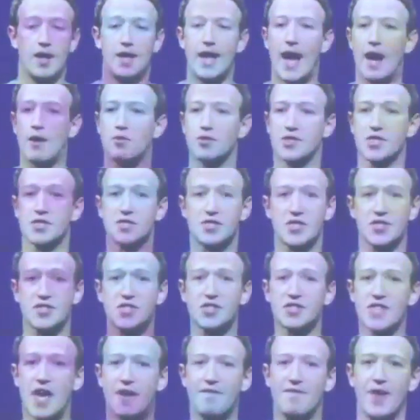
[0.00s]
Now, since this
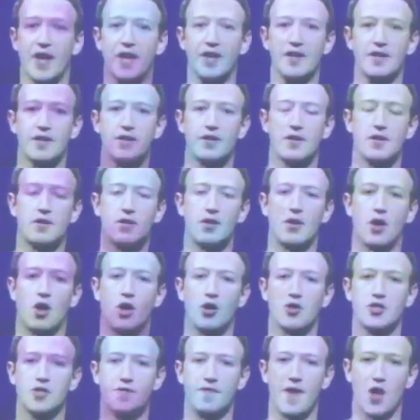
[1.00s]
is F8,
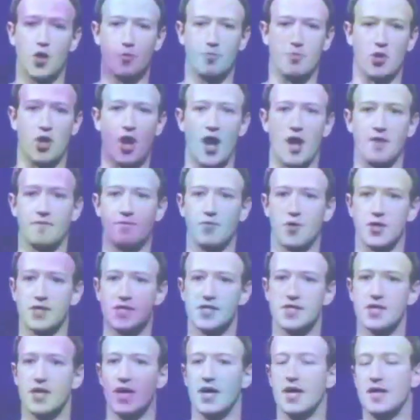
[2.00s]
our developer
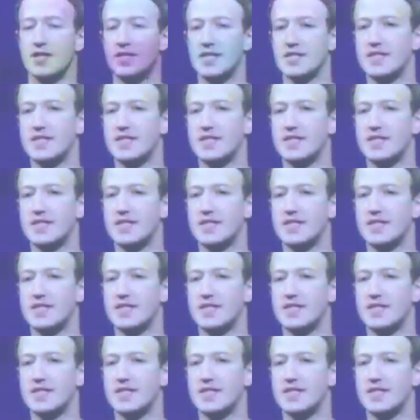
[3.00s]
conference,